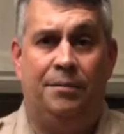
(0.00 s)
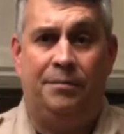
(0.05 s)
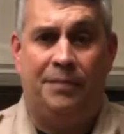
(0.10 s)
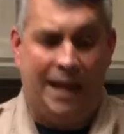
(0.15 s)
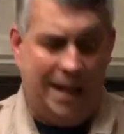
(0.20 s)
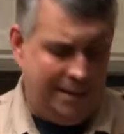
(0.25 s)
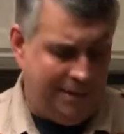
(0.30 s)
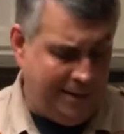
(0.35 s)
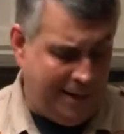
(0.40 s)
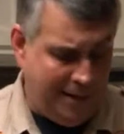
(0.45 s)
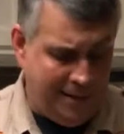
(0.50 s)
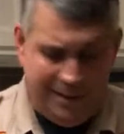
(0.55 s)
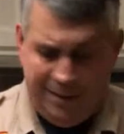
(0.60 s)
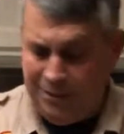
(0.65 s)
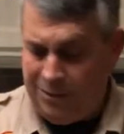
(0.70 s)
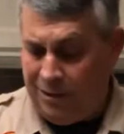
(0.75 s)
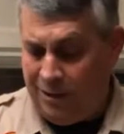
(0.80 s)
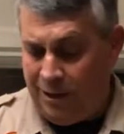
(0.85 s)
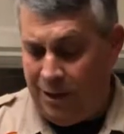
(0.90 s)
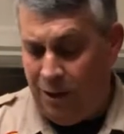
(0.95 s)
eyesight
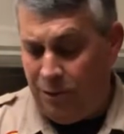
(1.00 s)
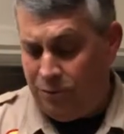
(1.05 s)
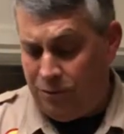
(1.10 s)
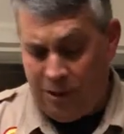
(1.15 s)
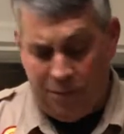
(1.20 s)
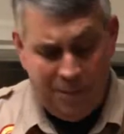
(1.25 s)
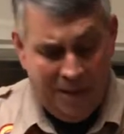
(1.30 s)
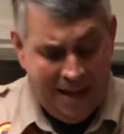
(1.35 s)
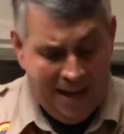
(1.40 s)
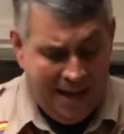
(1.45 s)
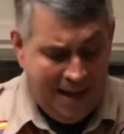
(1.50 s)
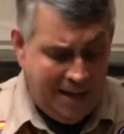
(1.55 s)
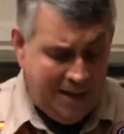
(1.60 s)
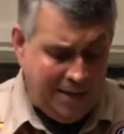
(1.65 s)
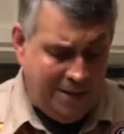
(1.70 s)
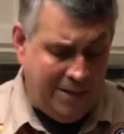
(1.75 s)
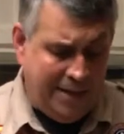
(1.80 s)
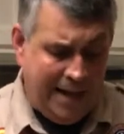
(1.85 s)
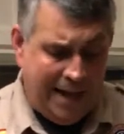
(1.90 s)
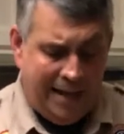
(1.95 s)
tends to go. So
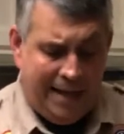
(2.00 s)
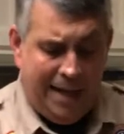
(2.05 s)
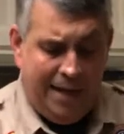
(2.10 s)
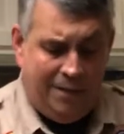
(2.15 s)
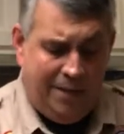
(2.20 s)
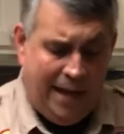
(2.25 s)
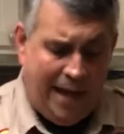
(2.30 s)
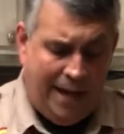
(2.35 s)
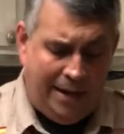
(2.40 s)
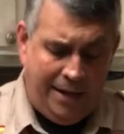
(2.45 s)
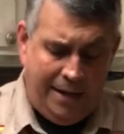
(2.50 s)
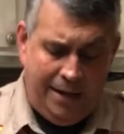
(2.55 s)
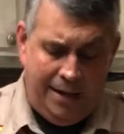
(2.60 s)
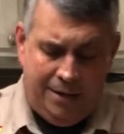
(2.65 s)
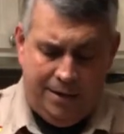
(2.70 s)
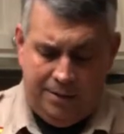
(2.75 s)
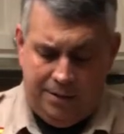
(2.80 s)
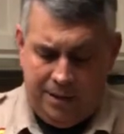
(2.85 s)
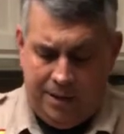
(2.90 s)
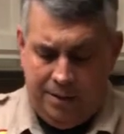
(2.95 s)
you kind of get the
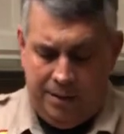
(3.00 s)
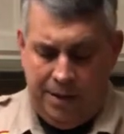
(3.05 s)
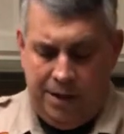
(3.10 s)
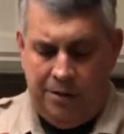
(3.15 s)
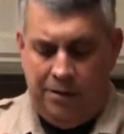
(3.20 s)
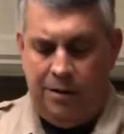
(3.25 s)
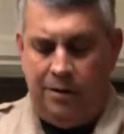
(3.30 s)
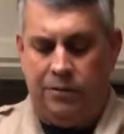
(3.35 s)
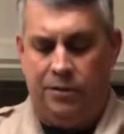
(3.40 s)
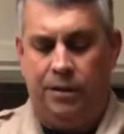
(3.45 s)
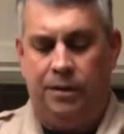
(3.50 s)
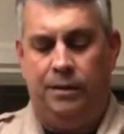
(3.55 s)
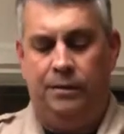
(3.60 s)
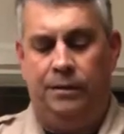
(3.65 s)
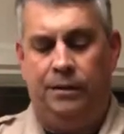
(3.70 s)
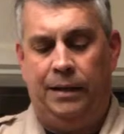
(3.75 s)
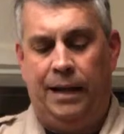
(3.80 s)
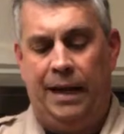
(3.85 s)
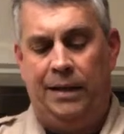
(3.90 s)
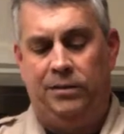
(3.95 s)
idea. Here is the
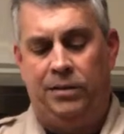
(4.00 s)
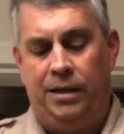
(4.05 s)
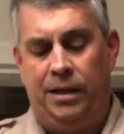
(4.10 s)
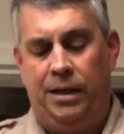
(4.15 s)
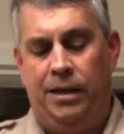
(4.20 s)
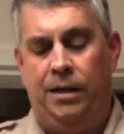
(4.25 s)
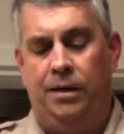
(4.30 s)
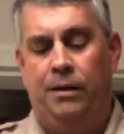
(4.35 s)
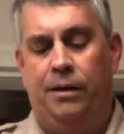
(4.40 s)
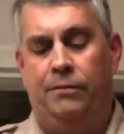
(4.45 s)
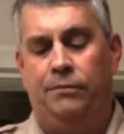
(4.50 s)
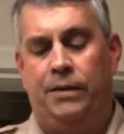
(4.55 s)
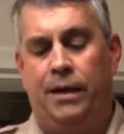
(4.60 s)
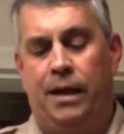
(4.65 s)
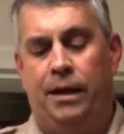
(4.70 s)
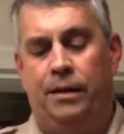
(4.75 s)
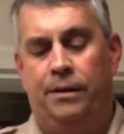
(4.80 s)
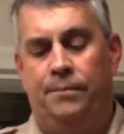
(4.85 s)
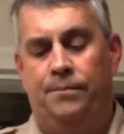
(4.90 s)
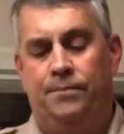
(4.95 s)
last thing in here. I've
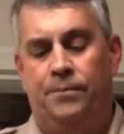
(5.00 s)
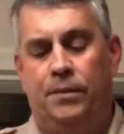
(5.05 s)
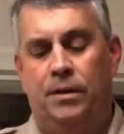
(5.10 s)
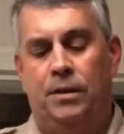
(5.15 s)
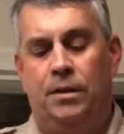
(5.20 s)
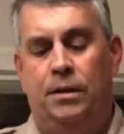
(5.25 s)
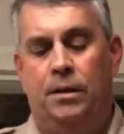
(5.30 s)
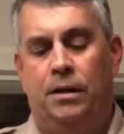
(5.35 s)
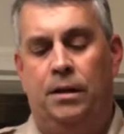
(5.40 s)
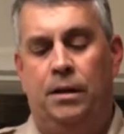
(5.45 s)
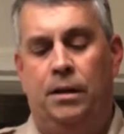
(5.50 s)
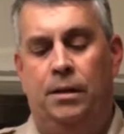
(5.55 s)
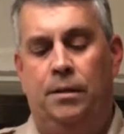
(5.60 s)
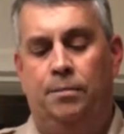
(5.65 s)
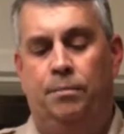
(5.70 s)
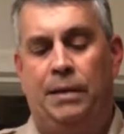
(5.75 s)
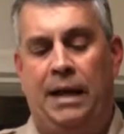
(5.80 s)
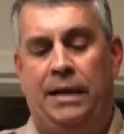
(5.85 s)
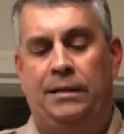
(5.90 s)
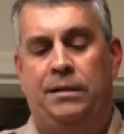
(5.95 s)
got a
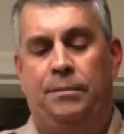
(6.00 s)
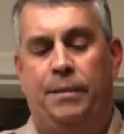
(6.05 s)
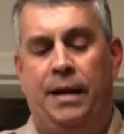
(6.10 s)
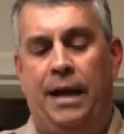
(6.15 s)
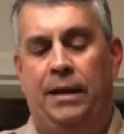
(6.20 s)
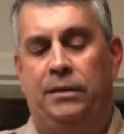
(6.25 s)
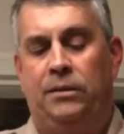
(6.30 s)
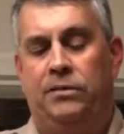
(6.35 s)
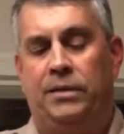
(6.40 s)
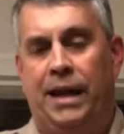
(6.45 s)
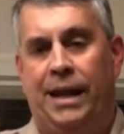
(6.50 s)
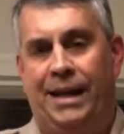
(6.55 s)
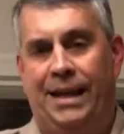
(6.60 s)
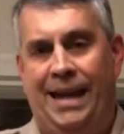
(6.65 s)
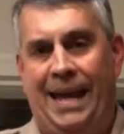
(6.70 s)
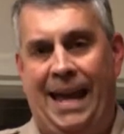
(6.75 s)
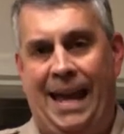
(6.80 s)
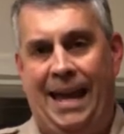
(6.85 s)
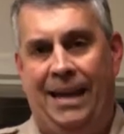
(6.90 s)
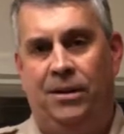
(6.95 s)
plastic bag that's got a
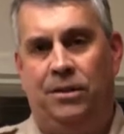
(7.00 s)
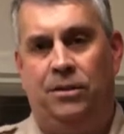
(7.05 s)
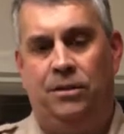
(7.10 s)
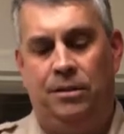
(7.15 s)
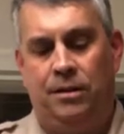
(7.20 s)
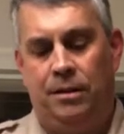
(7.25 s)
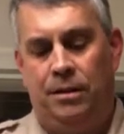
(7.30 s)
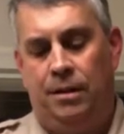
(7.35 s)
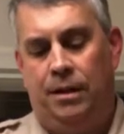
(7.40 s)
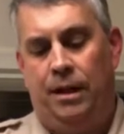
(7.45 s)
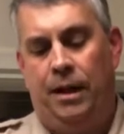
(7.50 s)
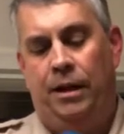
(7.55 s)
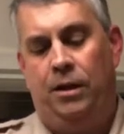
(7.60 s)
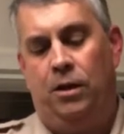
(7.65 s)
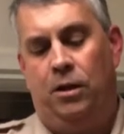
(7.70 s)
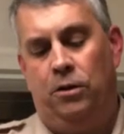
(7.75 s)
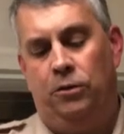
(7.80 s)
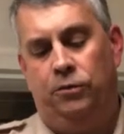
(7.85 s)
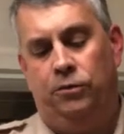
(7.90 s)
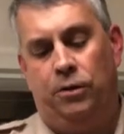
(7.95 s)
candle and
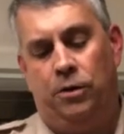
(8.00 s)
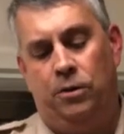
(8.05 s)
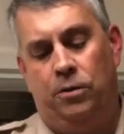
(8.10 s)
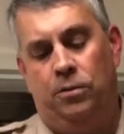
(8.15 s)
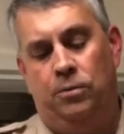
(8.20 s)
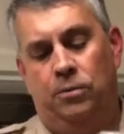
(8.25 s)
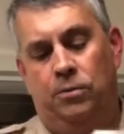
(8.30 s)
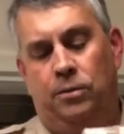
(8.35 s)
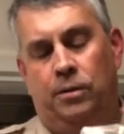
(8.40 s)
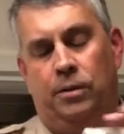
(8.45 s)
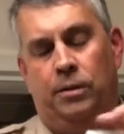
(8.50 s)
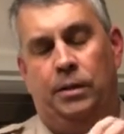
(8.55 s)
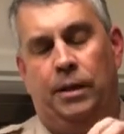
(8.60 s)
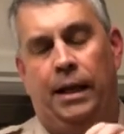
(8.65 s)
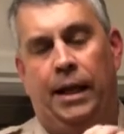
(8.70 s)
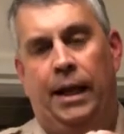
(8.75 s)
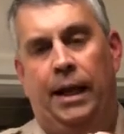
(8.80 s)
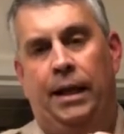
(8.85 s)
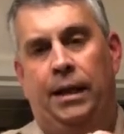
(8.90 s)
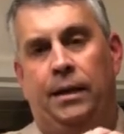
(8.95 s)
also
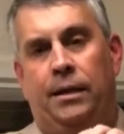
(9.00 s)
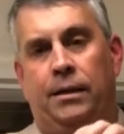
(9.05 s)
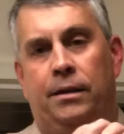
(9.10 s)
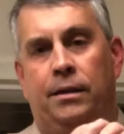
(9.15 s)
a